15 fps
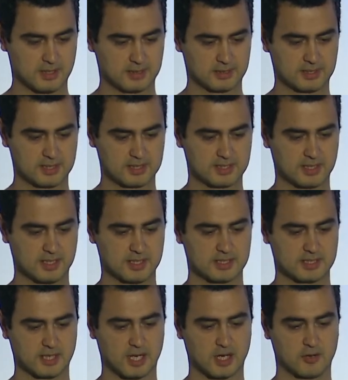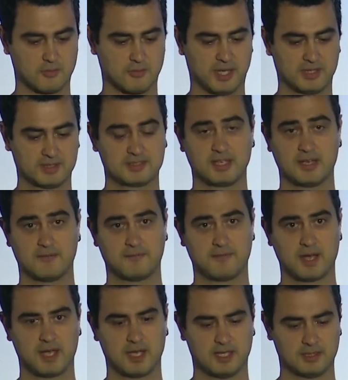This is our main TF
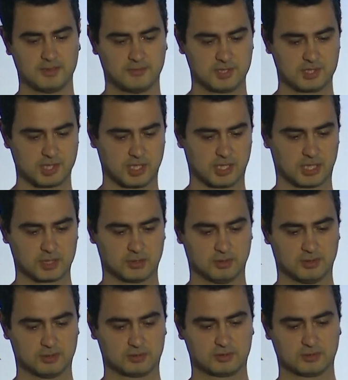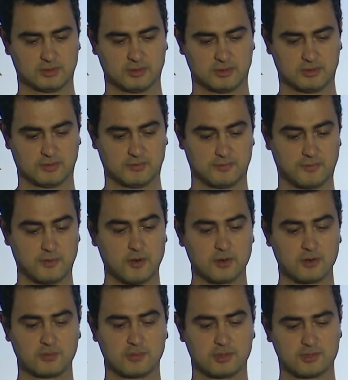file, which includes 4
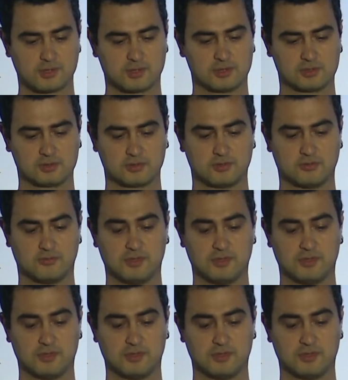modules.